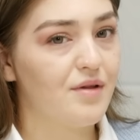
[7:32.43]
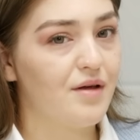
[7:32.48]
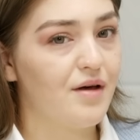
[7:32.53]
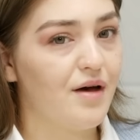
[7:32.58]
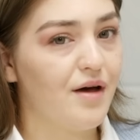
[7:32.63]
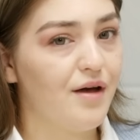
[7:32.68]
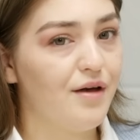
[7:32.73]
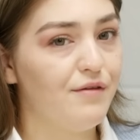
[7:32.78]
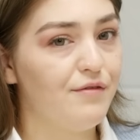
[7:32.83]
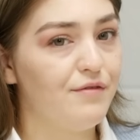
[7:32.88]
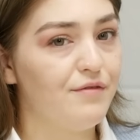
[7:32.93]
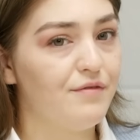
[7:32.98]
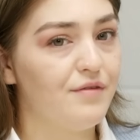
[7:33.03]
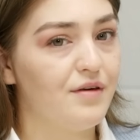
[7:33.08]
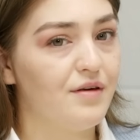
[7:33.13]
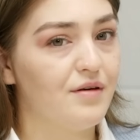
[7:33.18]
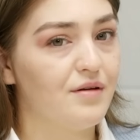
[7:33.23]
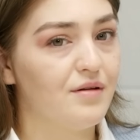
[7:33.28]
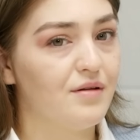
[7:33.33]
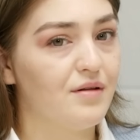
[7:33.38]
I
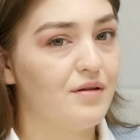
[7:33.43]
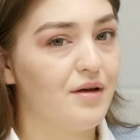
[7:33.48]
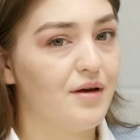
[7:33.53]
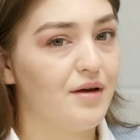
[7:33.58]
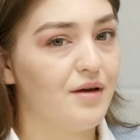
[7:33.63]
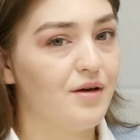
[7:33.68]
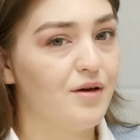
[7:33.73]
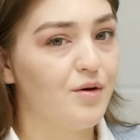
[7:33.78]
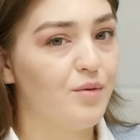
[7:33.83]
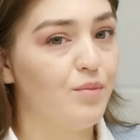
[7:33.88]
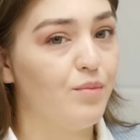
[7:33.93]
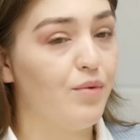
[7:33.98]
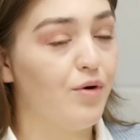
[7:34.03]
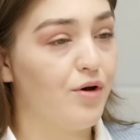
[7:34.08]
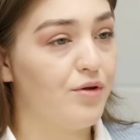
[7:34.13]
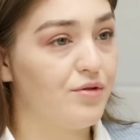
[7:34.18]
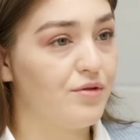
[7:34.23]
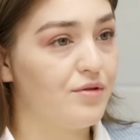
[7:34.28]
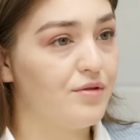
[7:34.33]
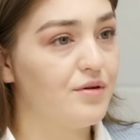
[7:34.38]
feel like
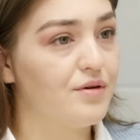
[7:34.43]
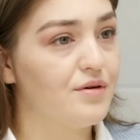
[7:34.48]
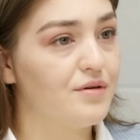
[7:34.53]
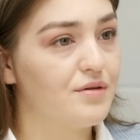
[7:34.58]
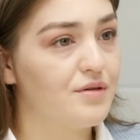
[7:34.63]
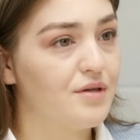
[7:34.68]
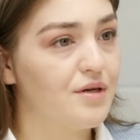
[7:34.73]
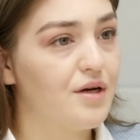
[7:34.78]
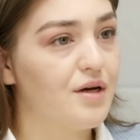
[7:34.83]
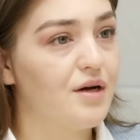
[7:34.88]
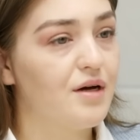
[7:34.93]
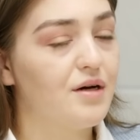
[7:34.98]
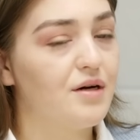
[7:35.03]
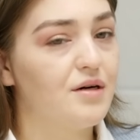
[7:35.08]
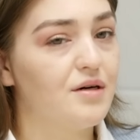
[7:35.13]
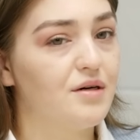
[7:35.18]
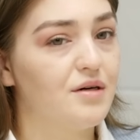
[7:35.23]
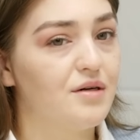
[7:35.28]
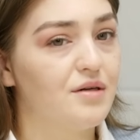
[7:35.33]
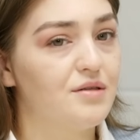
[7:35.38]
both.
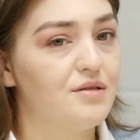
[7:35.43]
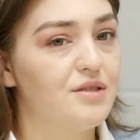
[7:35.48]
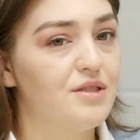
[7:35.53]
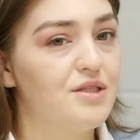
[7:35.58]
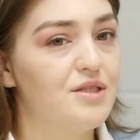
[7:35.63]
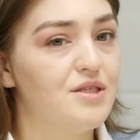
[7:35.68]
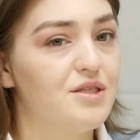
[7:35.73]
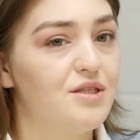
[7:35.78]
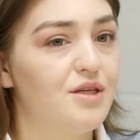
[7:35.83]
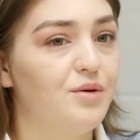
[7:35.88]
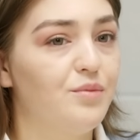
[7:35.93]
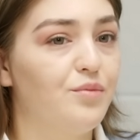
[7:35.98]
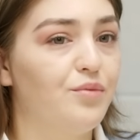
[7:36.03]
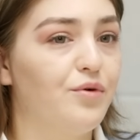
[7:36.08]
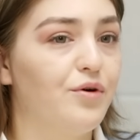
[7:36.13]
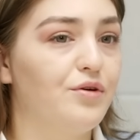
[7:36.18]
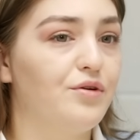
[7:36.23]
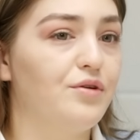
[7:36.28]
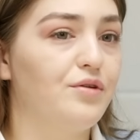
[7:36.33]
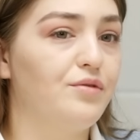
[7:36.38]
It's
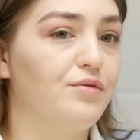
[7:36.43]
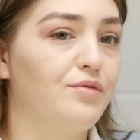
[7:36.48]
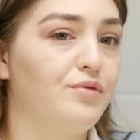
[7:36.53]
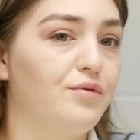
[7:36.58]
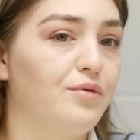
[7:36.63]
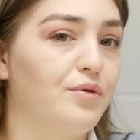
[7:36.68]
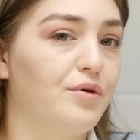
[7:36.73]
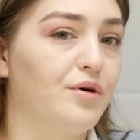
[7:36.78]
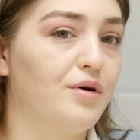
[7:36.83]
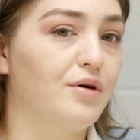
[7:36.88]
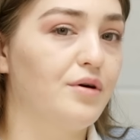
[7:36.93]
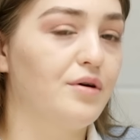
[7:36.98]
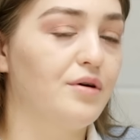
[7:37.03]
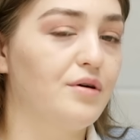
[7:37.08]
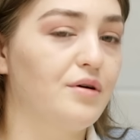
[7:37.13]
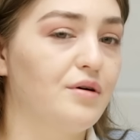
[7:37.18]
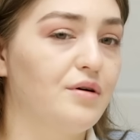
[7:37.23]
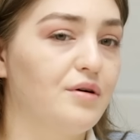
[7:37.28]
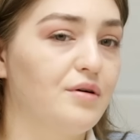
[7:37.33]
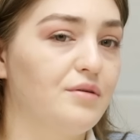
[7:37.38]
important
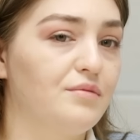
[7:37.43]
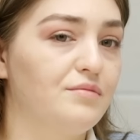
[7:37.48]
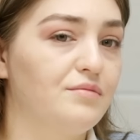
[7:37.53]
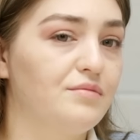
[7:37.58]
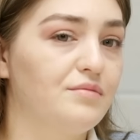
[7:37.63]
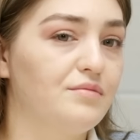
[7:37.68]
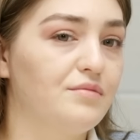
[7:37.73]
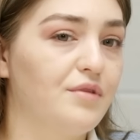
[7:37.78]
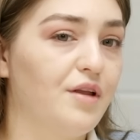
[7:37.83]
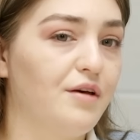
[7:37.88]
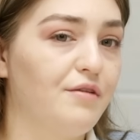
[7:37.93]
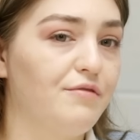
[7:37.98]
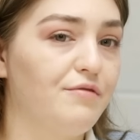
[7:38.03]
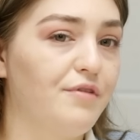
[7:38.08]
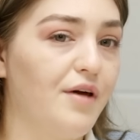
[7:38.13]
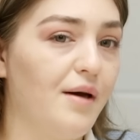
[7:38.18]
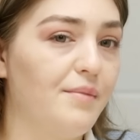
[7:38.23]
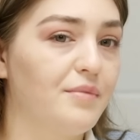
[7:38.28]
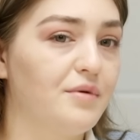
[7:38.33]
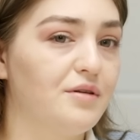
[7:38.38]
for a
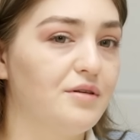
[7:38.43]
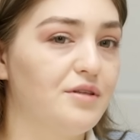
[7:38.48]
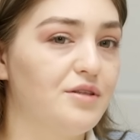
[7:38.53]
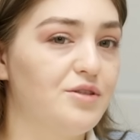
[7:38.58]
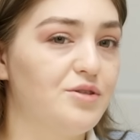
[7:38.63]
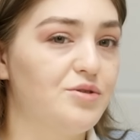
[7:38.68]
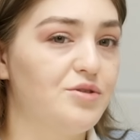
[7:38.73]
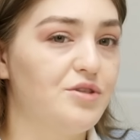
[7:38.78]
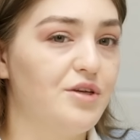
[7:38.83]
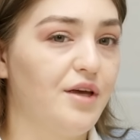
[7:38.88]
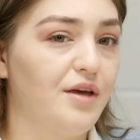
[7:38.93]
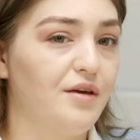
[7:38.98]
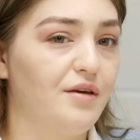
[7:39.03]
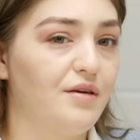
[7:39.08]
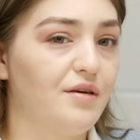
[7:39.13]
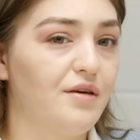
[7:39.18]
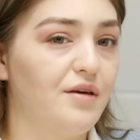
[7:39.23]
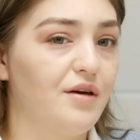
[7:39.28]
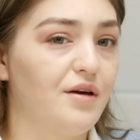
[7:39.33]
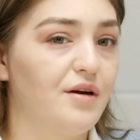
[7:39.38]
family to take
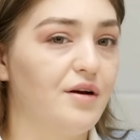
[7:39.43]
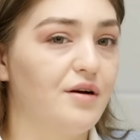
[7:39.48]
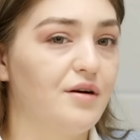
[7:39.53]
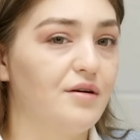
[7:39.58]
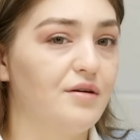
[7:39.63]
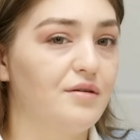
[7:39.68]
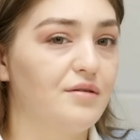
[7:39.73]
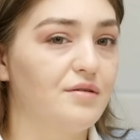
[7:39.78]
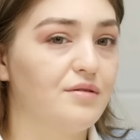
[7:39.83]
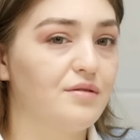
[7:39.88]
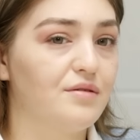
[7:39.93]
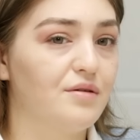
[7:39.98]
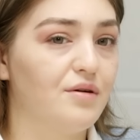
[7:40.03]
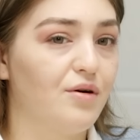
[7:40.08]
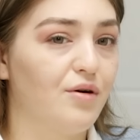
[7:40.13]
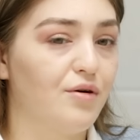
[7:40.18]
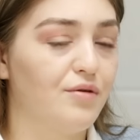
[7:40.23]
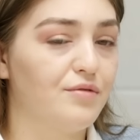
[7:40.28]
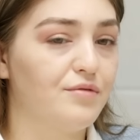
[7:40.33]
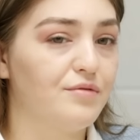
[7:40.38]
care
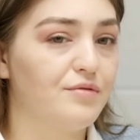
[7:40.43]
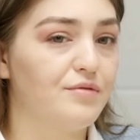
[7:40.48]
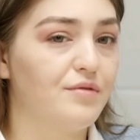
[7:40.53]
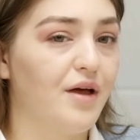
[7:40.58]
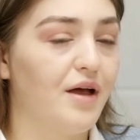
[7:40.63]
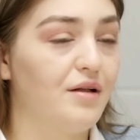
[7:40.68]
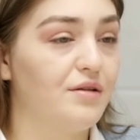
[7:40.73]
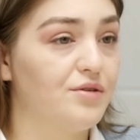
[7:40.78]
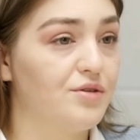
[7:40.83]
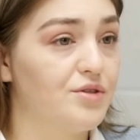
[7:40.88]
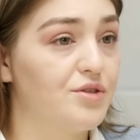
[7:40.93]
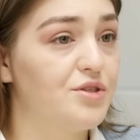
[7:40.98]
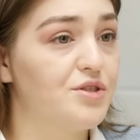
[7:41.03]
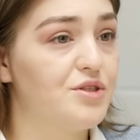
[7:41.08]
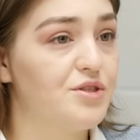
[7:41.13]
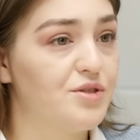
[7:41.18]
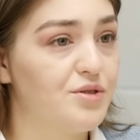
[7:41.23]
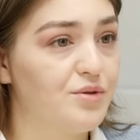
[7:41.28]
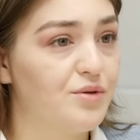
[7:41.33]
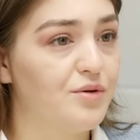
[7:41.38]
of elders
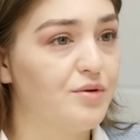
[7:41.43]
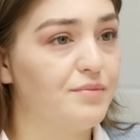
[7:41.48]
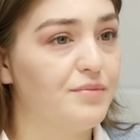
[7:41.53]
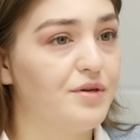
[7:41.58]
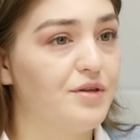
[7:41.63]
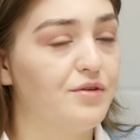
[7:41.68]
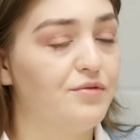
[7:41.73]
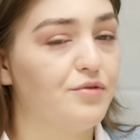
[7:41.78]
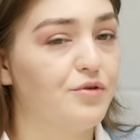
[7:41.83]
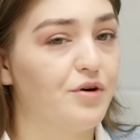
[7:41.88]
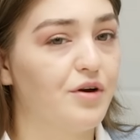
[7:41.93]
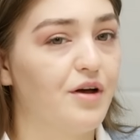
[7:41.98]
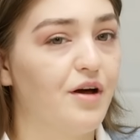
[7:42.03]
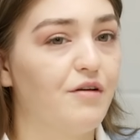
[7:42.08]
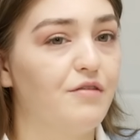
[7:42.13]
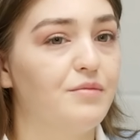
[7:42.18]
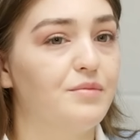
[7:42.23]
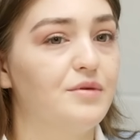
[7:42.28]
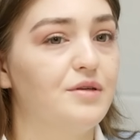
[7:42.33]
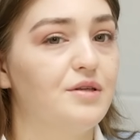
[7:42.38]
too, but for
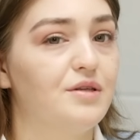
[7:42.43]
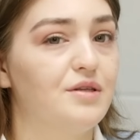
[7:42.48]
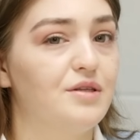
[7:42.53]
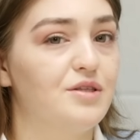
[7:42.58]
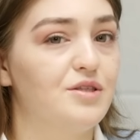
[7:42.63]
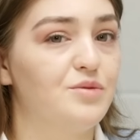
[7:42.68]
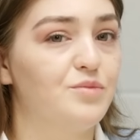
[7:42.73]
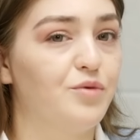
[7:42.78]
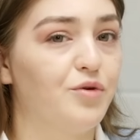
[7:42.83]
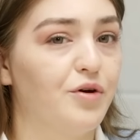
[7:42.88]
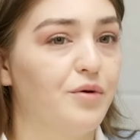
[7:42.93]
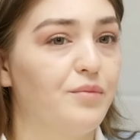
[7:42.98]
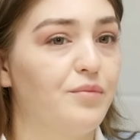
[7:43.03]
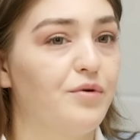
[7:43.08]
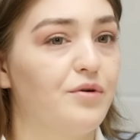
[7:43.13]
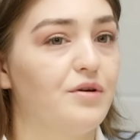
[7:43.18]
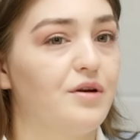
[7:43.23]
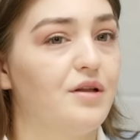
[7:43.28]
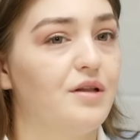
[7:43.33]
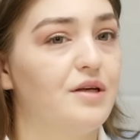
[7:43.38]
government is more
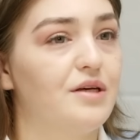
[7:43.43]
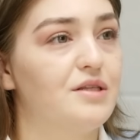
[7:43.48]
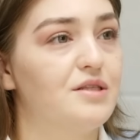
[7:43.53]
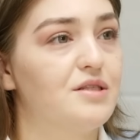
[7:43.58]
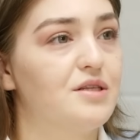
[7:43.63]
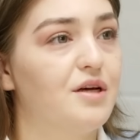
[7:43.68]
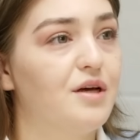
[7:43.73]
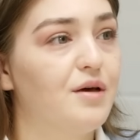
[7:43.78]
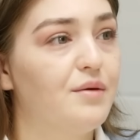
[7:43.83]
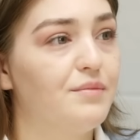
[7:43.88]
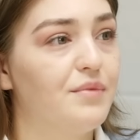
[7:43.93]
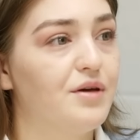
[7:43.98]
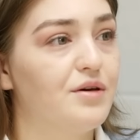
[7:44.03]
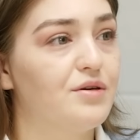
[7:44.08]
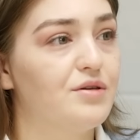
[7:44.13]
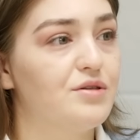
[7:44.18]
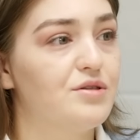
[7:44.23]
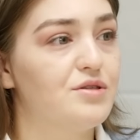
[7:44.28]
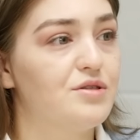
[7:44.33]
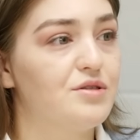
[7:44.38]
important or less
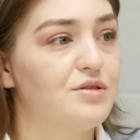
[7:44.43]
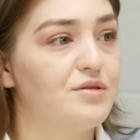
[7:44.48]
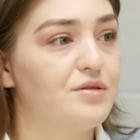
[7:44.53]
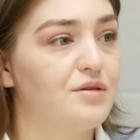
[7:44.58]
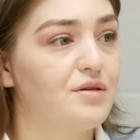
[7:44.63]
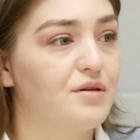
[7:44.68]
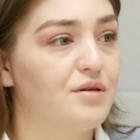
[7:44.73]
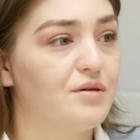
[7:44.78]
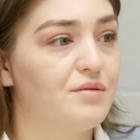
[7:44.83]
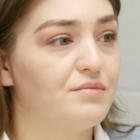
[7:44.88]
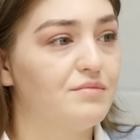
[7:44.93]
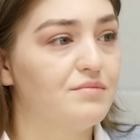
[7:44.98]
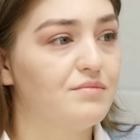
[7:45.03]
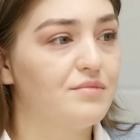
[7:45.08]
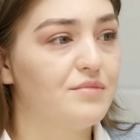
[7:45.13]
because the